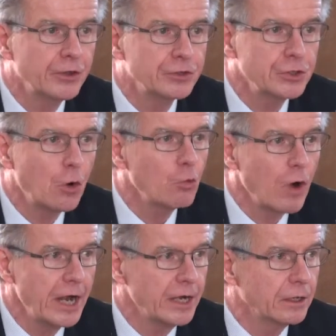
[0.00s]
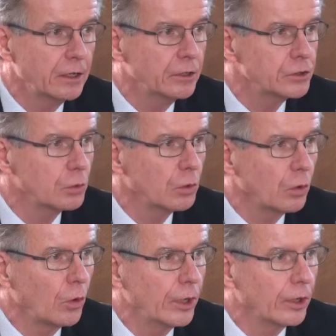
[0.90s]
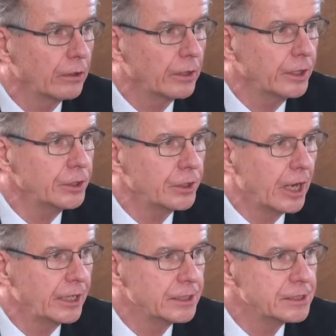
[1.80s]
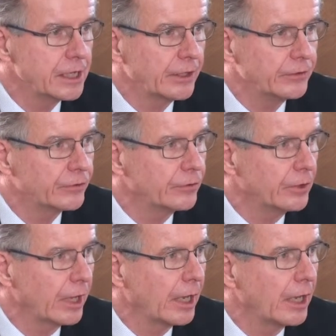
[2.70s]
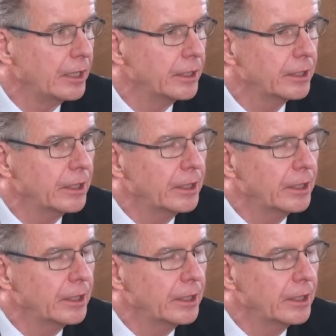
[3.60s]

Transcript: there's no right to a lawyer in the United States. And